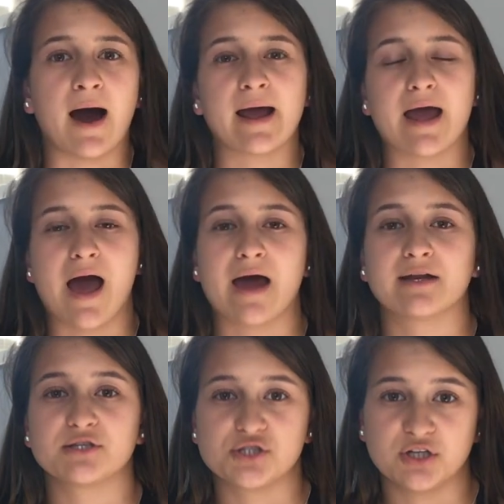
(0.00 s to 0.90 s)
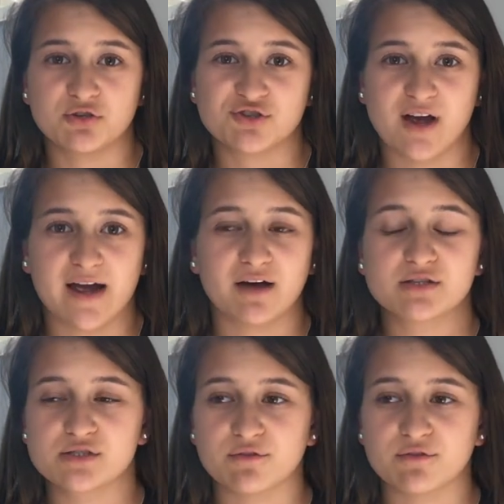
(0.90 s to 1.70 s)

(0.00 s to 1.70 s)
I had cheer tryouts